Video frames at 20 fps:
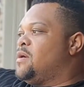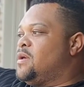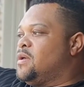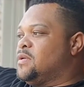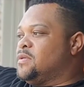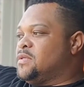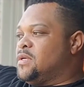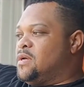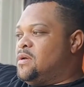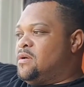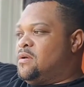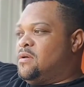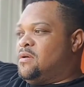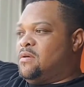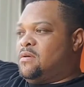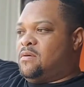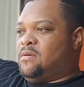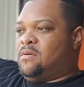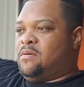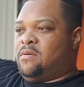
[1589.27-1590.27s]
is
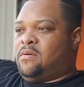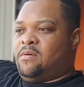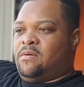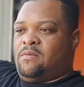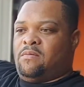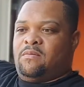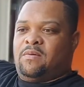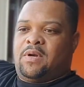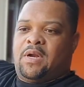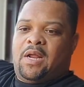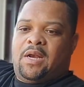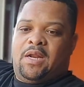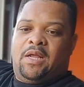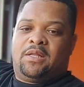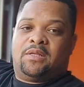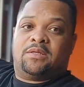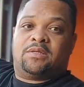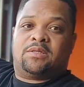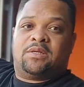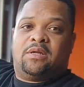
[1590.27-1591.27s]
when I
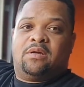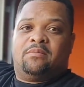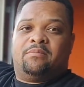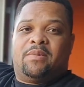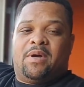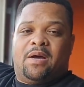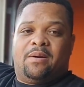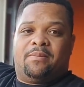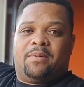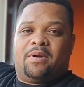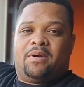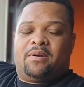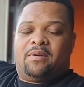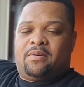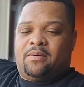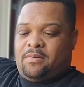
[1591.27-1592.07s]
need to slip bobber.